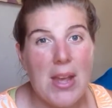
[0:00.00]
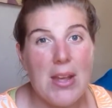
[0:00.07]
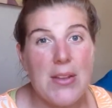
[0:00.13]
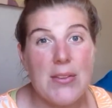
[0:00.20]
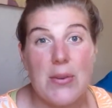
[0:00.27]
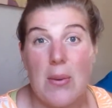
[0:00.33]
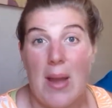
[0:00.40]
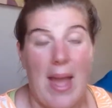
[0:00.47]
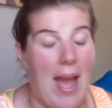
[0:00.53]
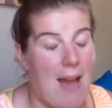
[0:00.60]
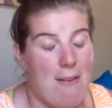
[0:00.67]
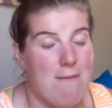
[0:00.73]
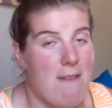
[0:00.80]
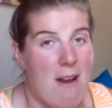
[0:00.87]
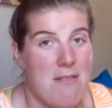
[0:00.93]
So I
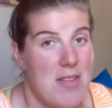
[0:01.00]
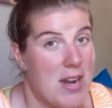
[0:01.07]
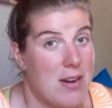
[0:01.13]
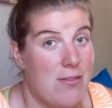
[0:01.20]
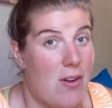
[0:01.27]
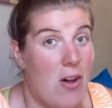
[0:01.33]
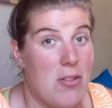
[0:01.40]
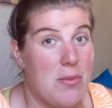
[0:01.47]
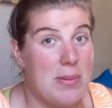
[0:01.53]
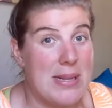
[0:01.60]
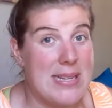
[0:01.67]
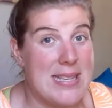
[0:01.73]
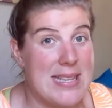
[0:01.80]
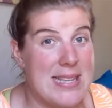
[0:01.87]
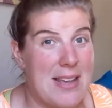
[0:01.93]
have found that out of all the
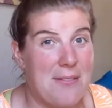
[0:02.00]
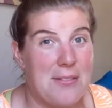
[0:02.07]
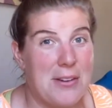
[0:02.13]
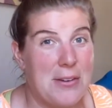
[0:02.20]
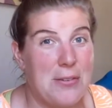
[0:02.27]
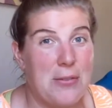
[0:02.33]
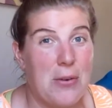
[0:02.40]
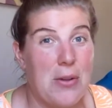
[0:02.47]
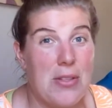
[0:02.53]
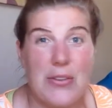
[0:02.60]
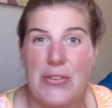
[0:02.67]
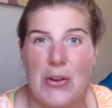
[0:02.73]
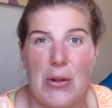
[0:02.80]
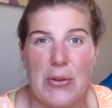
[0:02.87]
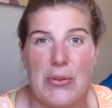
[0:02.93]
places I've looked for, the
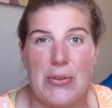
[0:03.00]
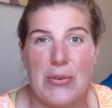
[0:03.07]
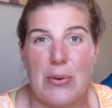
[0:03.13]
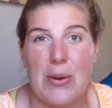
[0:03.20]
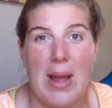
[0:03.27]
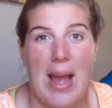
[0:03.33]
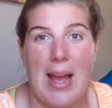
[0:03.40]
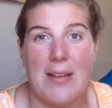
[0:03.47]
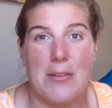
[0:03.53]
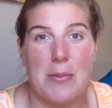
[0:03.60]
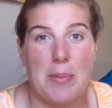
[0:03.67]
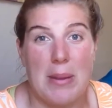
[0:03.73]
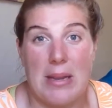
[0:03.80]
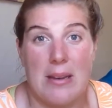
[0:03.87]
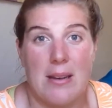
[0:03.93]
dollar store has
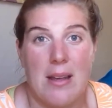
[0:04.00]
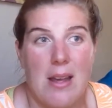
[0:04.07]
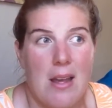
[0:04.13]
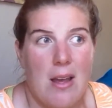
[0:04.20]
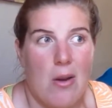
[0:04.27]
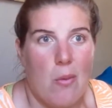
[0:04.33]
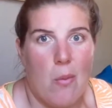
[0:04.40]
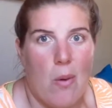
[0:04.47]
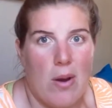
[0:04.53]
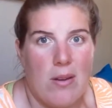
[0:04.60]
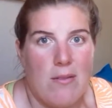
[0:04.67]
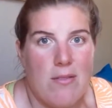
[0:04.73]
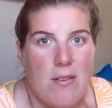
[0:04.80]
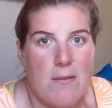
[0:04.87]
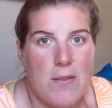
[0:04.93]
been one
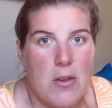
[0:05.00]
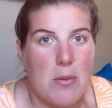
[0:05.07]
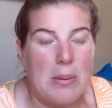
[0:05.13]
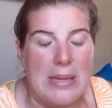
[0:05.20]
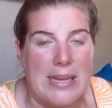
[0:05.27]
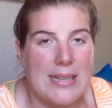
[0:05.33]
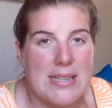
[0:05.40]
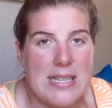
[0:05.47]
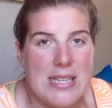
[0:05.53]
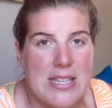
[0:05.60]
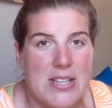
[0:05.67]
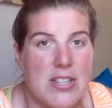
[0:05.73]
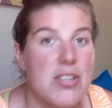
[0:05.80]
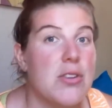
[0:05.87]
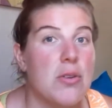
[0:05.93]
of the few
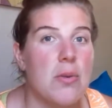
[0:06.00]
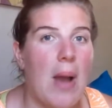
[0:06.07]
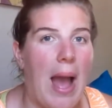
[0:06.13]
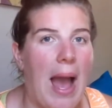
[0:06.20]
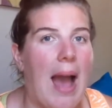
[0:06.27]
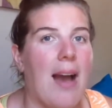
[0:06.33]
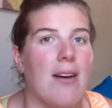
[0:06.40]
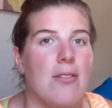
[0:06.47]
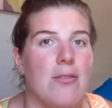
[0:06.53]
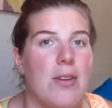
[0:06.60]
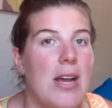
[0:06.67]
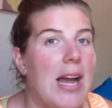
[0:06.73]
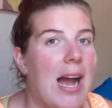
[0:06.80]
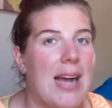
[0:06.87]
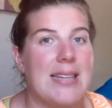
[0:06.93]
places to have
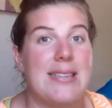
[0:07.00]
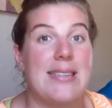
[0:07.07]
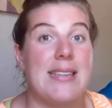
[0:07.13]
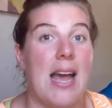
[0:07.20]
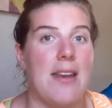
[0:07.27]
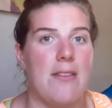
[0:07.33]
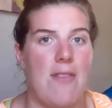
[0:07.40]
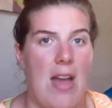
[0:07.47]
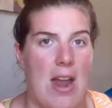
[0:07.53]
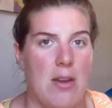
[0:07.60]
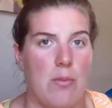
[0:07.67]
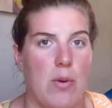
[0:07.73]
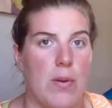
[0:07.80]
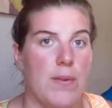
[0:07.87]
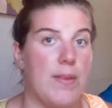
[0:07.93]
a set of
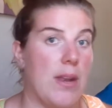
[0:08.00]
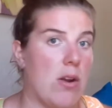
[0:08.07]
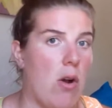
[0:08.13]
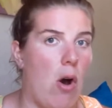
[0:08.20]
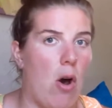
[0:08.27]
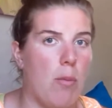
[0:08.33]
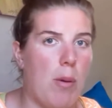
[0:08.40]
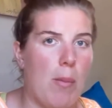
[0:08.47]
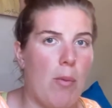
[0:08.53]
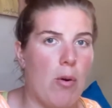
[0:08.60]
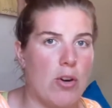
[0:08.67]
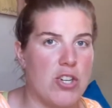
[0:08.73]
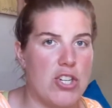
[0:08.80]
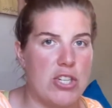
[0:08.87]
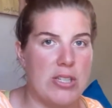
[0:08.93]
animals that are all
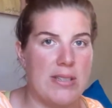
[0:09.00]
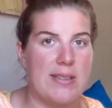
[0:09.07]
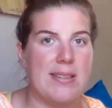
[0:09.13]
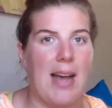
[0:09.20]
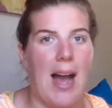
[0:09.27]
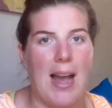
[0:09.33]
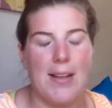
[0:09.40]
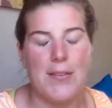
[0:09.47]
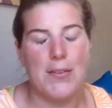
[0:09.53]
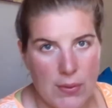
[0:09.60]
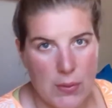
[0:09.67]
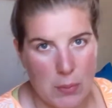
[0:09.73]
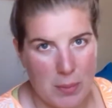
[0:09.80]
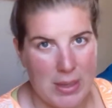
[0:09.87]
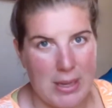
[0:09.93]
proportional in size.
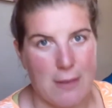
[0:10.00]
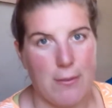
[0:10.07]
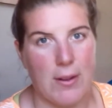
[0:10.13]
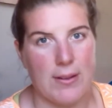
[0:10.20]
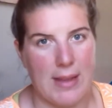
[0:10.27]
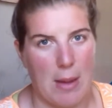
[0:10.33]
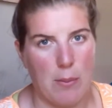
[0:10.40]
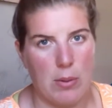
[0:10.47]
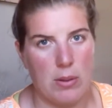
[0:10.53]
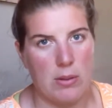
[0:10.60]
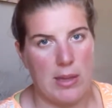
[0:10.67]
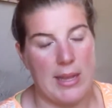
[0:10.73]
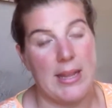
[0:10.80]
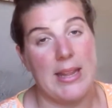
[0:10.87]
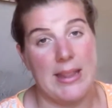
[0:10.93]
So meaning, for example,
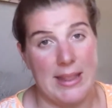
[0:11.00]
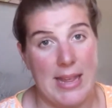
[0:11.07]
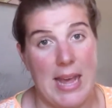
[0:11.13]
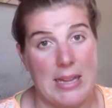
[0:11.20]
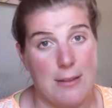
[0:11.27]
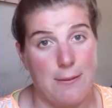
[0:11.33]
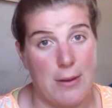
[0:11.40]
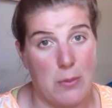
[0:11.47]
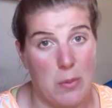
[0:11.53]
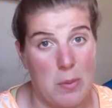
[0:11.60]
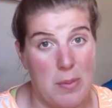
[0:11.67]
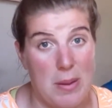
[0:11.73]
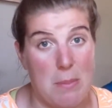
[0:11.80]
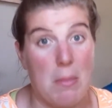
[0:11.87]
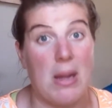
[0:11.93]
like the elephant would
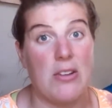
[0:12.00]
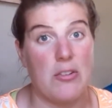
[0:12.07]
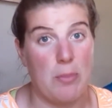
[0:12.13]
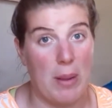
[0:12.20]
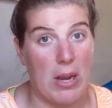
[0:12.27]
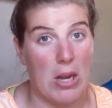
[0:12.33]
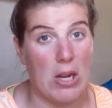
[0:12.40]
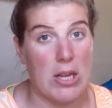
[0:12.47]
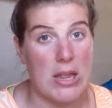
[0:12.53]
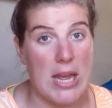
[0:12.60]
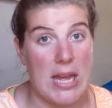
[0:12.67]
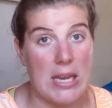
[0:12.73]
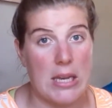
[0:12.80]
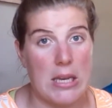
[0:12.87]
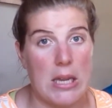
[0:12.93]
be much bigger
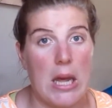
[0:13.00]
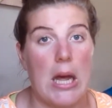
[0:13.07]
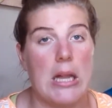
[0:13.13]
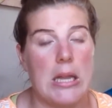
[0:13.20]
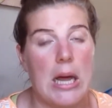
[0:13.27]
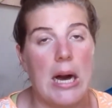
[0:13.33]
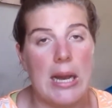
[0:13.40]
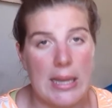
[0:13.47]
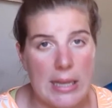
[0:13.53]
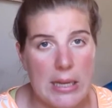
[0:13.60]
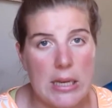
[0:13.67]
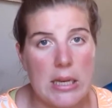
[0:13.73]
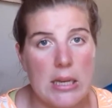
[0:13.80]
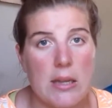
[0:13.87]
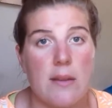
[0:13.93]
than a
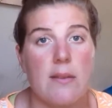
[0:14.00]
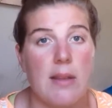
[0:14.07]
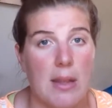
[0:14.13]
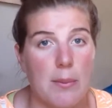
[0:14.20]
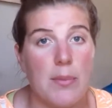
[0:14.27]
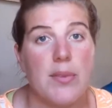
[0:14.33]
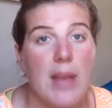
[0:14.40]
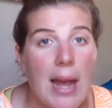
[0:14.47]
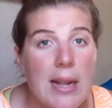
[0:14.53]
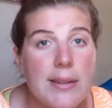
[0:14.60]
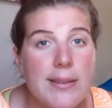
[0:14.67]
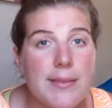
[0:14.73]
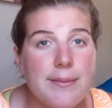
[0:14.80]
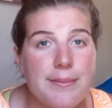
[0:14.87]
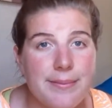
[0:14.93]
lion in the same set.